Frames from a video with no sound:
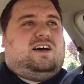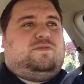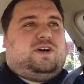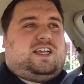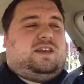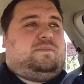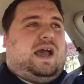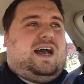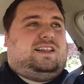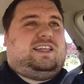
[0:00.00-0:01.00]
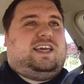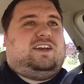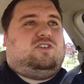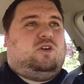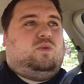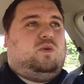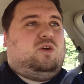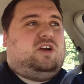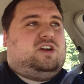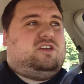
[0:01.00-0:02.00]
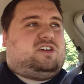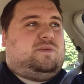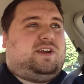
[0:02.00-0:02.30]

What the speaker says: a fucking paladin or a warrior come